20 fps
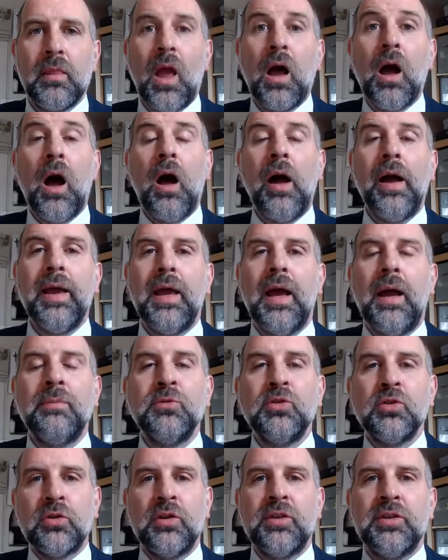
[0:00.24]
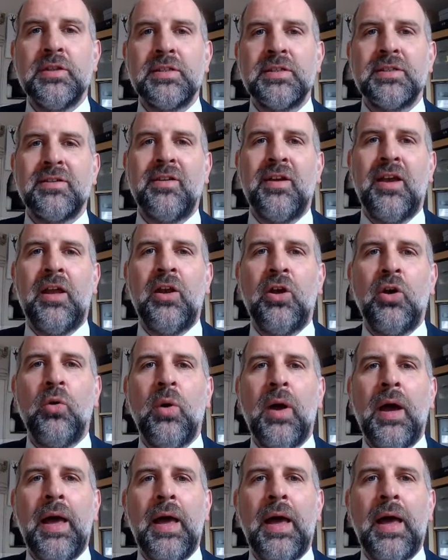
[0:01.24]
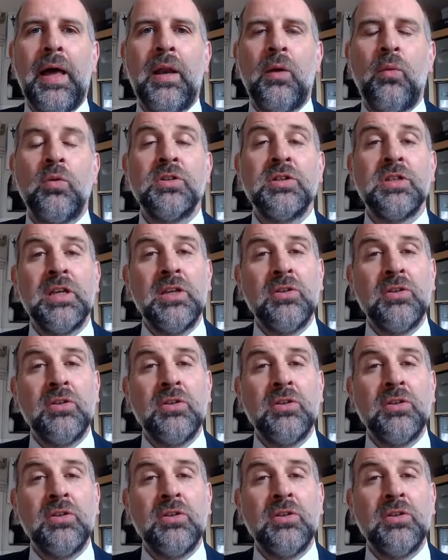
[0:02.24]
Hi, I'm Jonathan Staiano, and I want